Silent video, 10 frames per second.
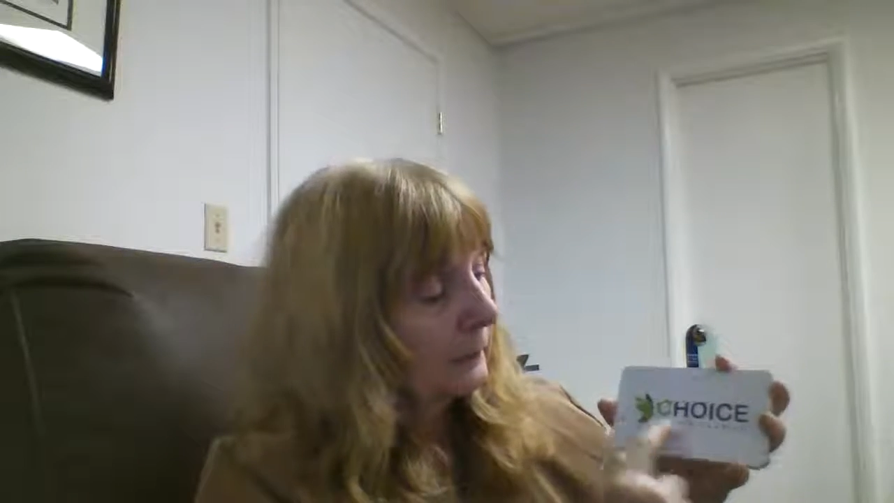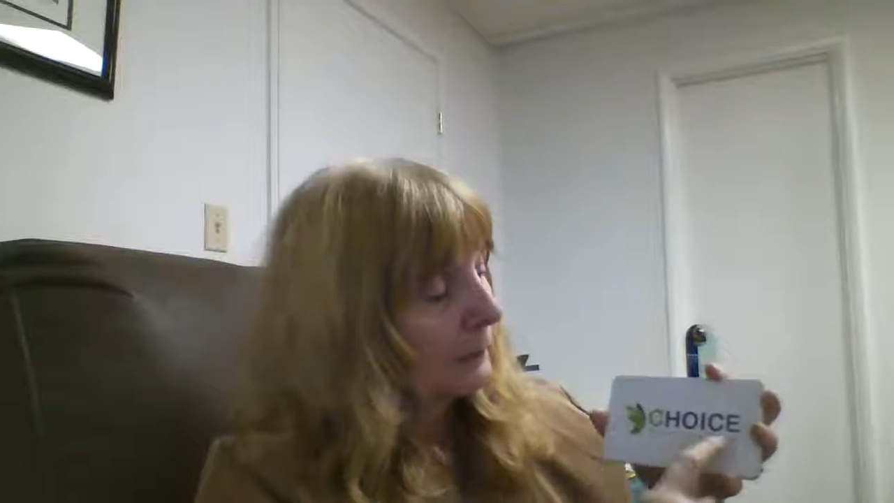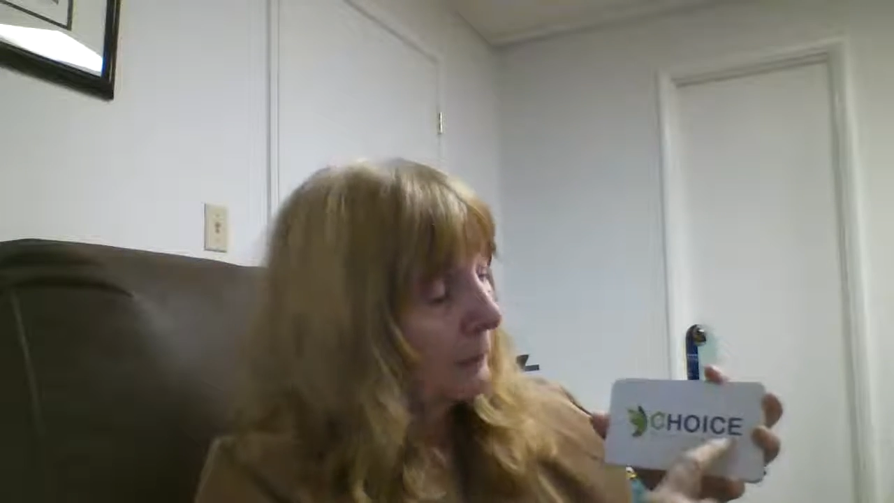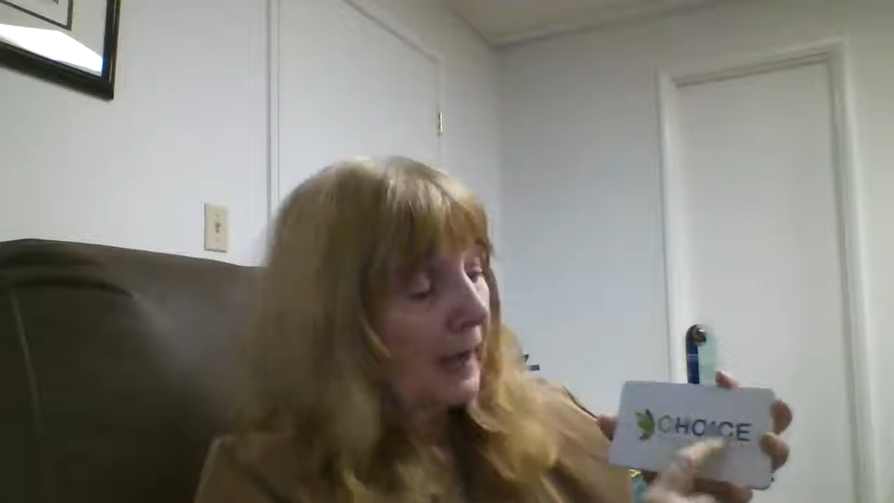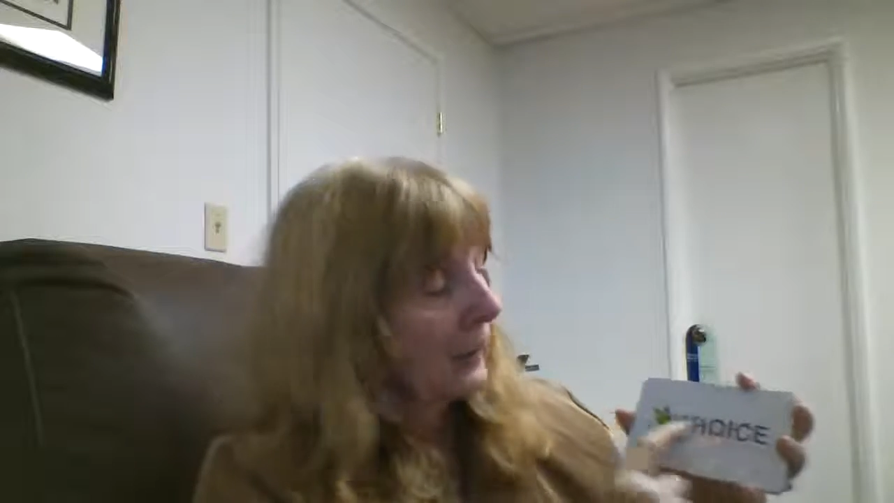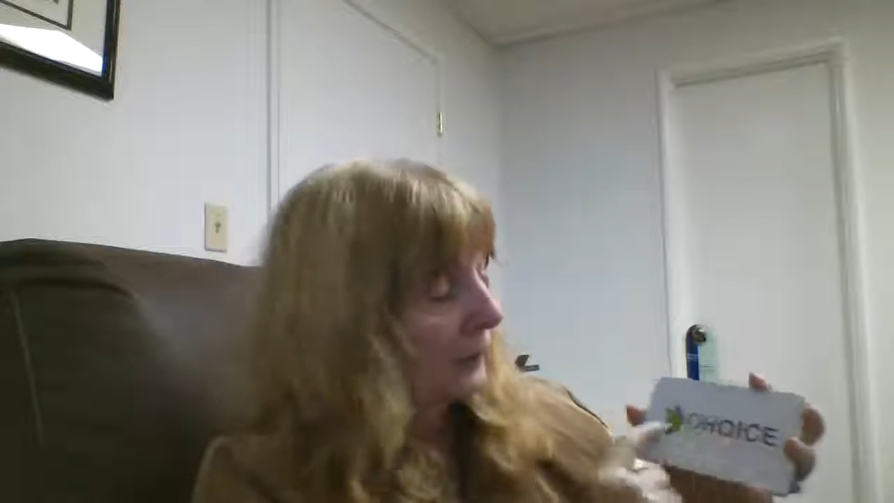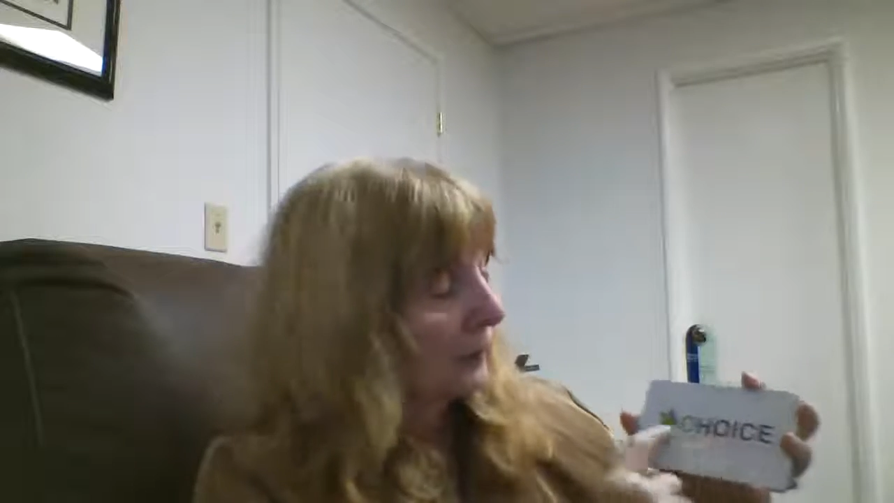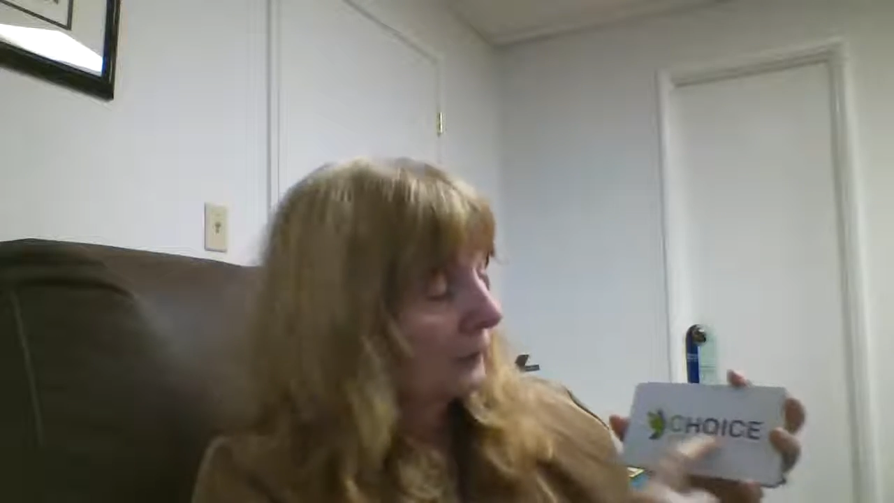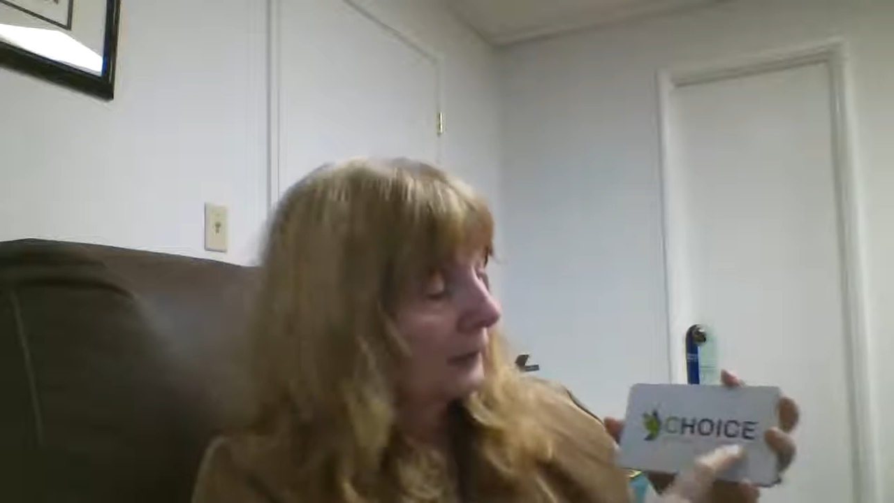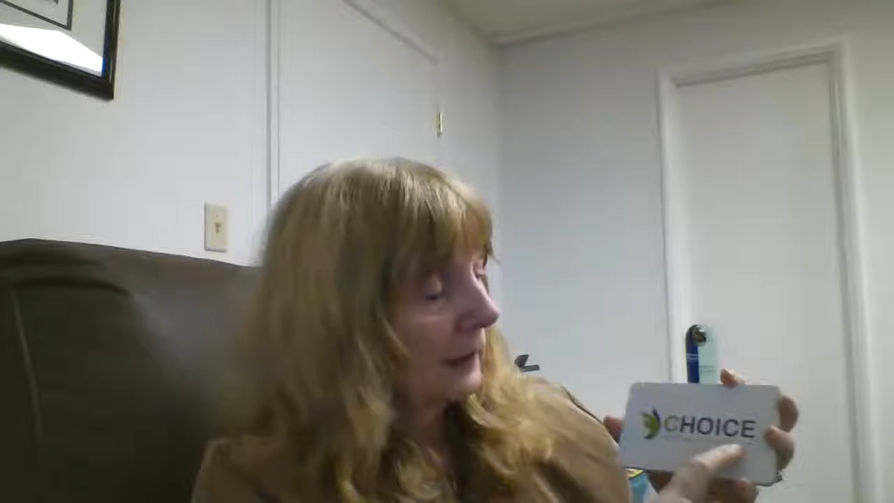
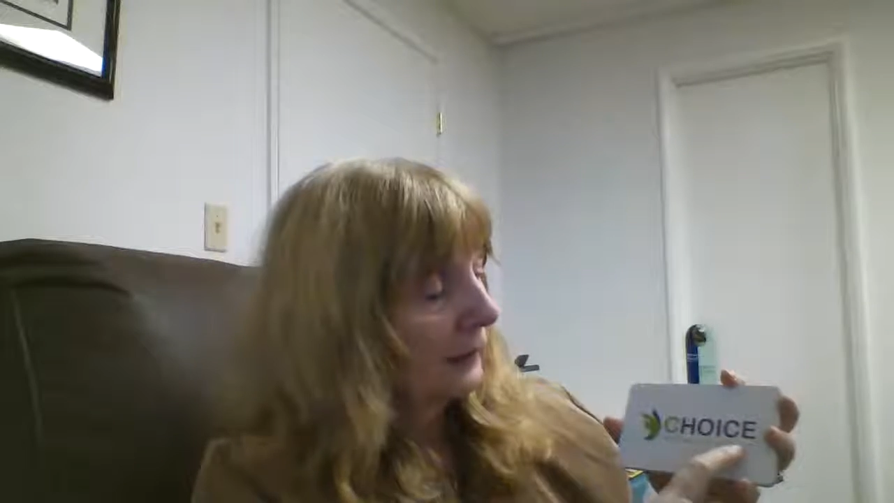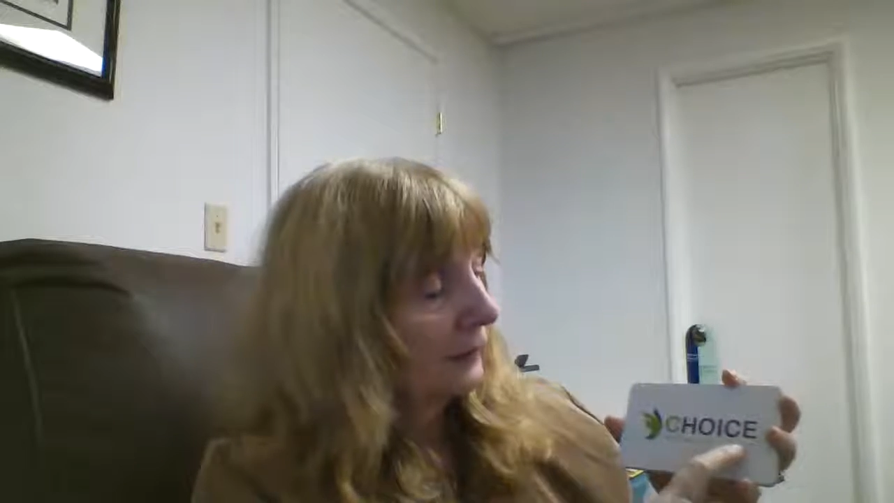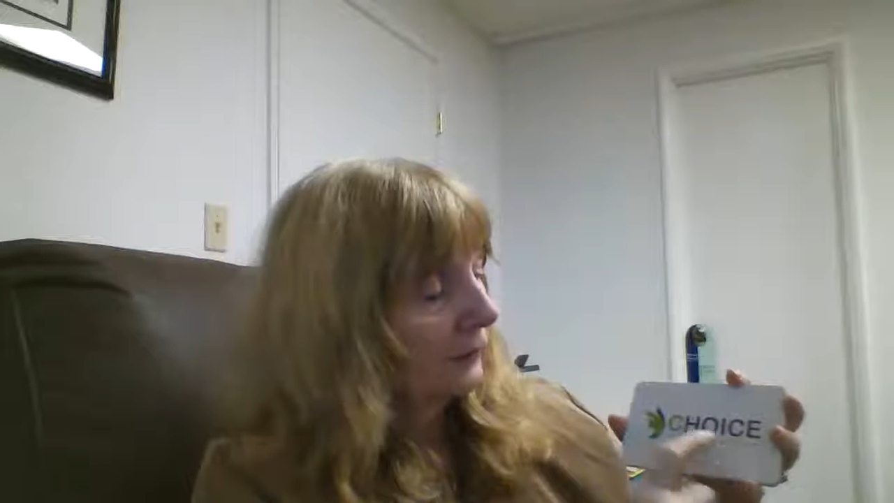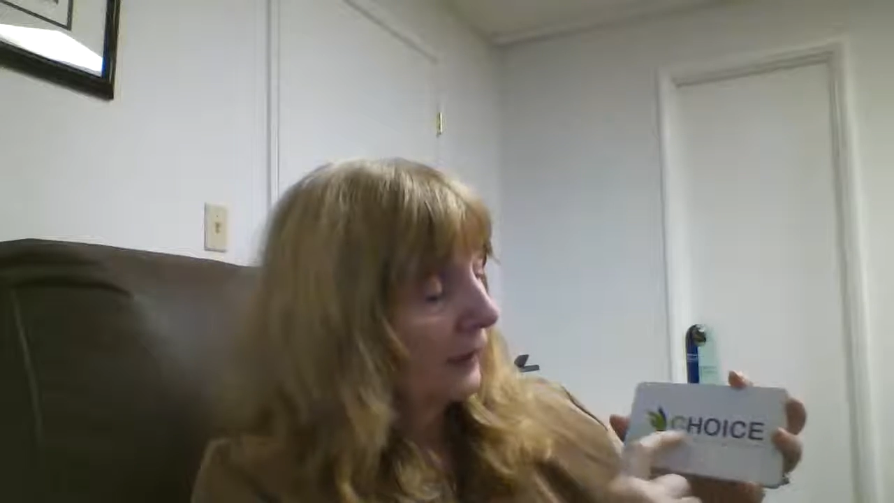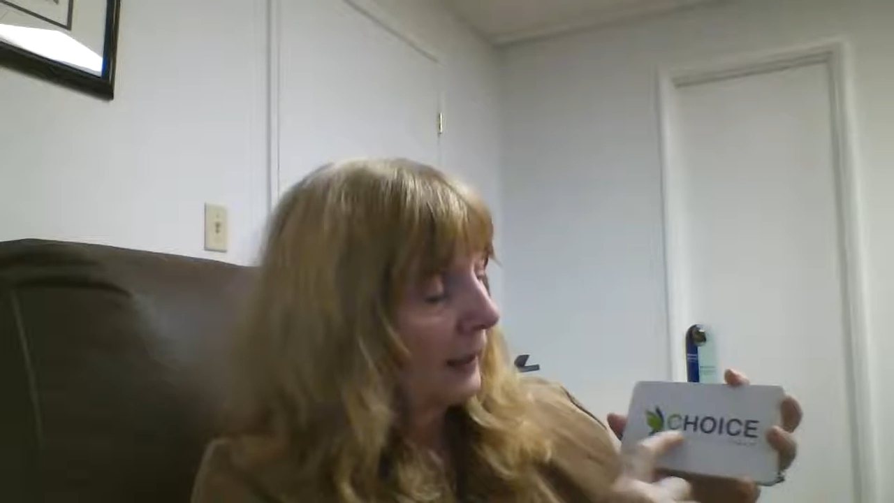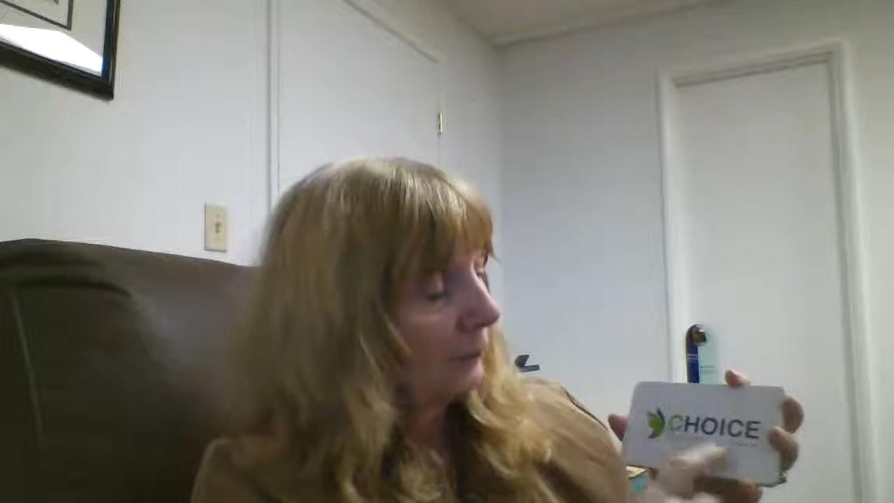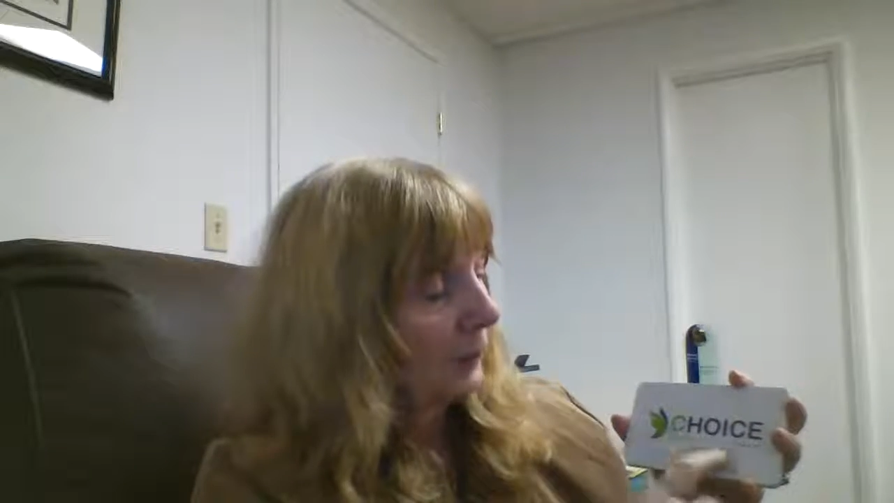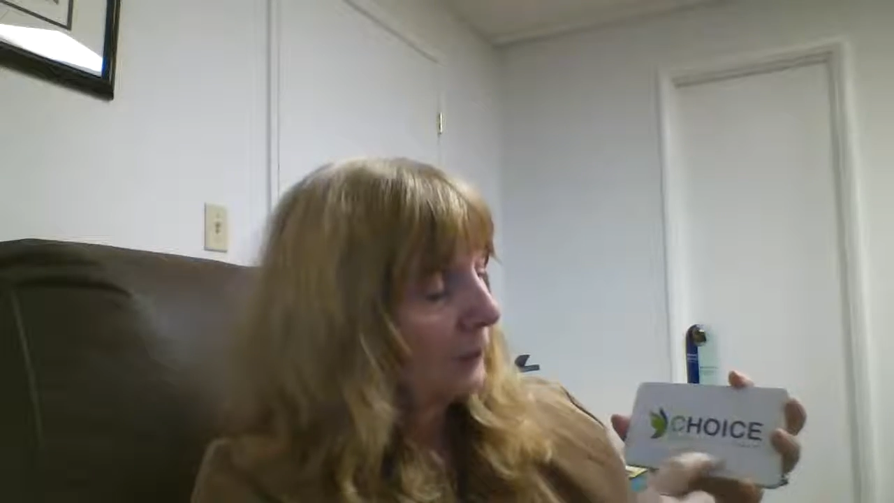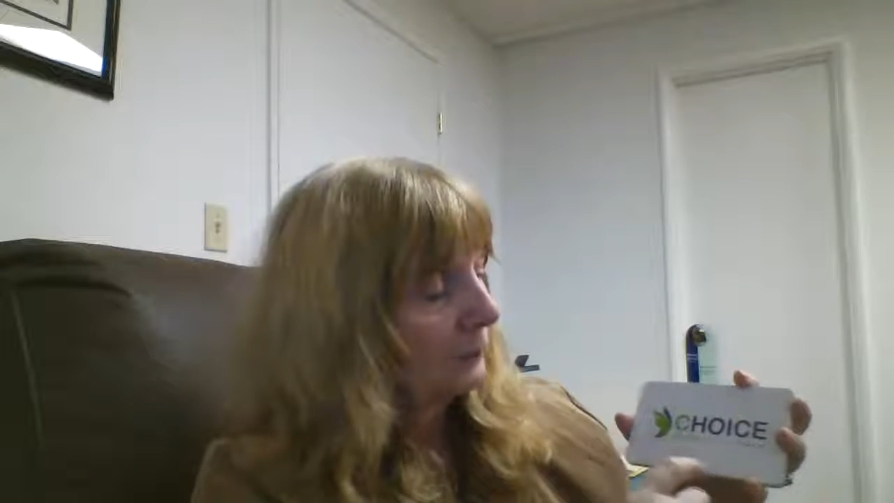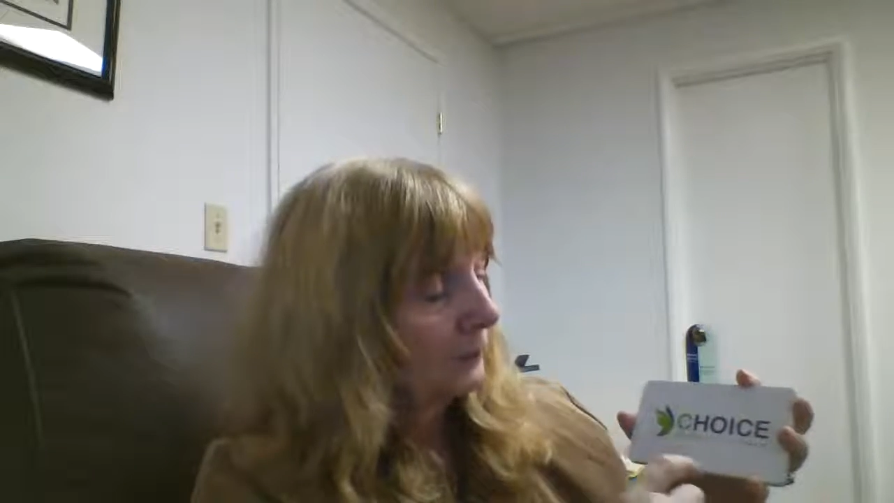model kind of
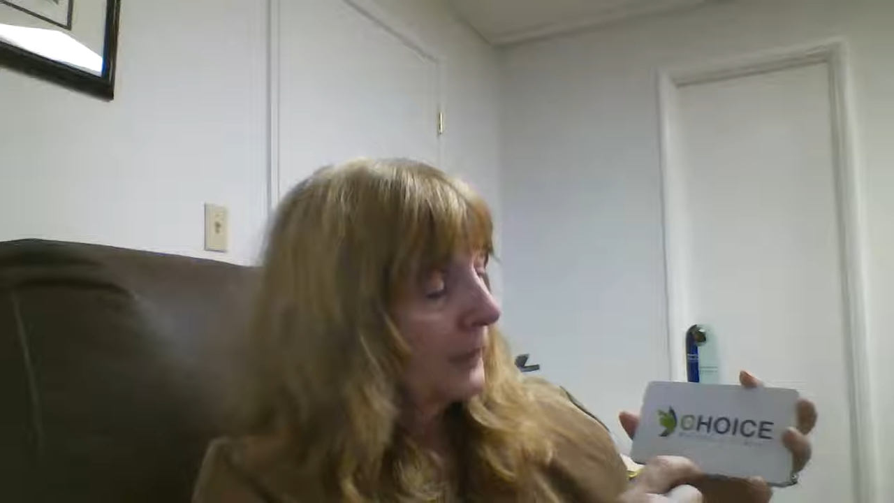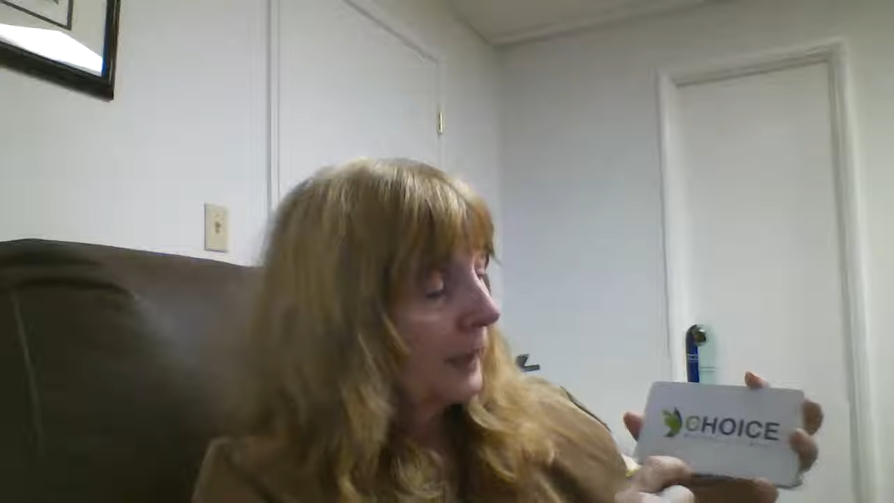emblem,